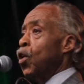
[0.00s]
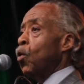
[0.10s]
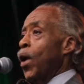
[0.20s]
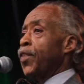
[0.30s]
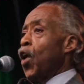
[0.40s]

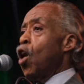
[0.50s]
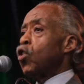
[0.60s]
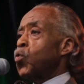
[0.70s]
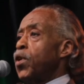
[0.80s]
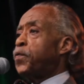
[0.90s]
where
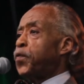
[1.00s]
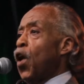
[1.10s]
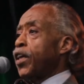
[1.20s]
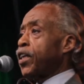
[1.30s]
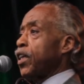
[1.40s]
those we
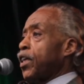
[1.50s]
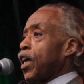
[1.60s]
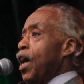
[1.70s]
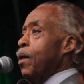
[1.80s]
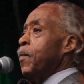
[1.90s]
fought could
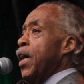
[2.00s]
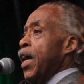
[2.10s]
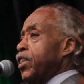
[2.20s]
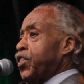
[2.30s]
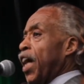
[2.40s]
come
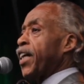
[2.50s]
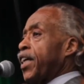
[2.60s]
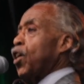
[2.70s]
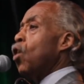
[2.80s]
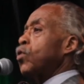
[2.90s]
and check
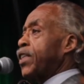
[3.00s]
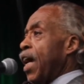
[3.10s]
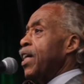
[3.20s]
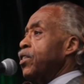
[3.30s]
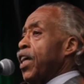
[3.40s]
in
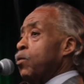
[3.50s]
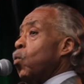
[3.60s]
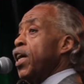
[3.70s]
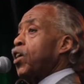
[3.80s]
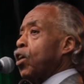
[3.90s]
hotels that
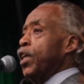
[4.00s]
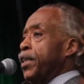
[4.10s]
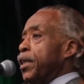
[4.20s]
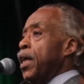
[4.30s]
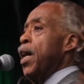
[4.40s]
we
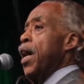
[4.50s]
couldn't